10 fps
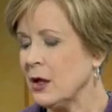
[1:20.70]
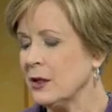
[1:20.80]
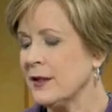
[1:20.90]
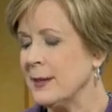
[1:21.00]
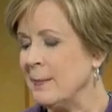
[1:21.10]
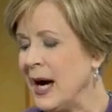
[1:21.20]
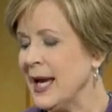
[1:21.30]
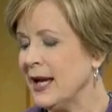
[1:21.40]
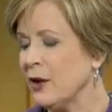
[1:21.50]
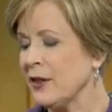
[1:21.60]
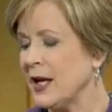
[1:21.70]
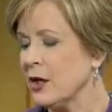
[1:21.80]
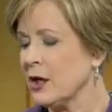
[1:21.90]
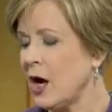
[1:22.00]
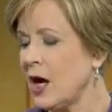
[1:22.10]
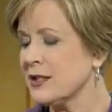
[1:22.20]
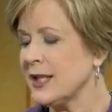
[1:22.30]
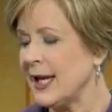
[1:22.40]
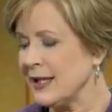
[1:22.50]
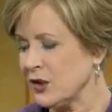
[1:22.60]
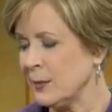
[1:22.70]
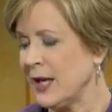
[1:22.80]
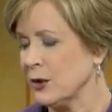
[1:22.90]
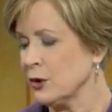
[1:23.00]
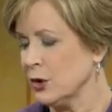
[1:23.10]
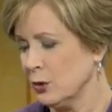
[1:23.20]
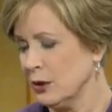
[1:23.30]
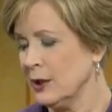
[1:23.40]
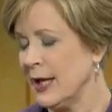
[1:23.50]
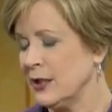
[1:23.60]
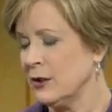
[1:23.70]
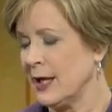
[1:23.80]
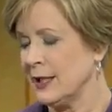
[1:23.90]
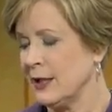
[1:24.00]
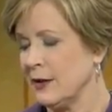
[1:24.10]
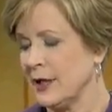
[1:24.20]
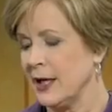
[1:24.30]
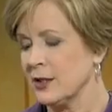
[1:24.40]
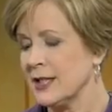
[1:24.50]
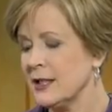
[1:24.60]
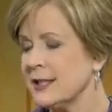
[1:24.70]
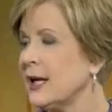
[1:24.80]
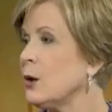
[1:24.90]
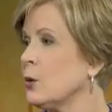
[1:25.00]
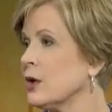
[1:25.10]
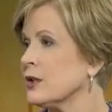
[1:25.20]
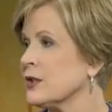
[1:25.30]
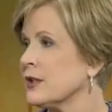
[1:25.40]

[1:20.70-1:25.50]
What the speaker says: called the My Healthcare Cost Estimator tool at UnitedHealthcare. Tell us how it works.